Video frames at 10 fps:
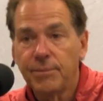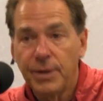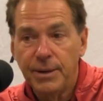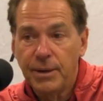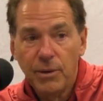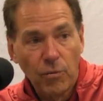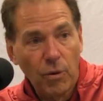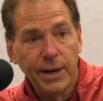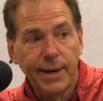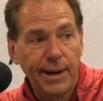but
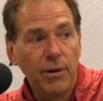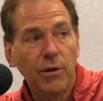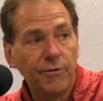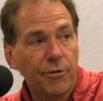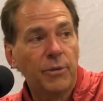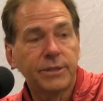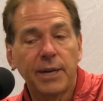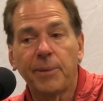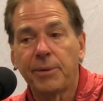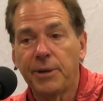what can I learn from what's
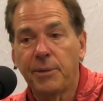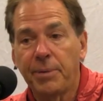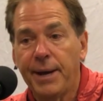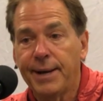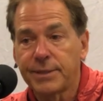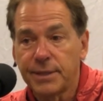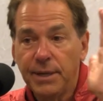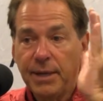happened in the past?